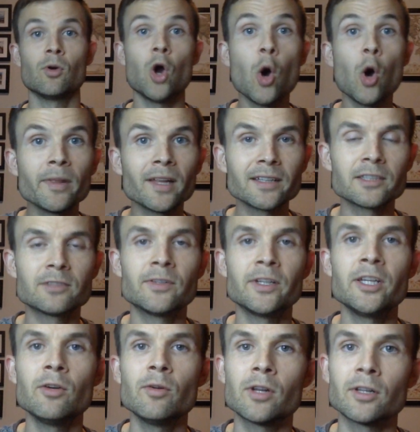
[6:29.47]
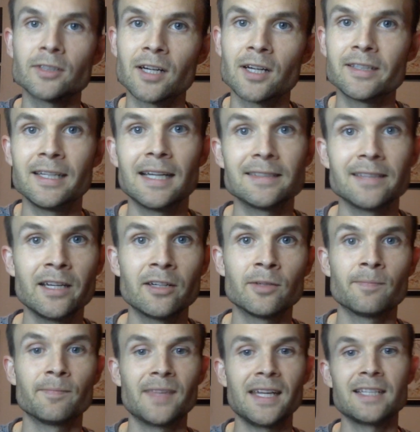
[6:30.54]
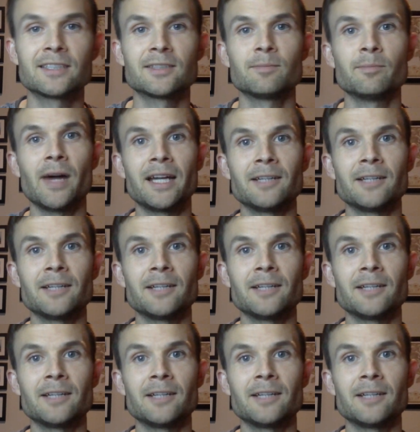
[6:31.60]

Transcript: Hope you like this video, and I'll talk to you guys later. Thanks. Bye.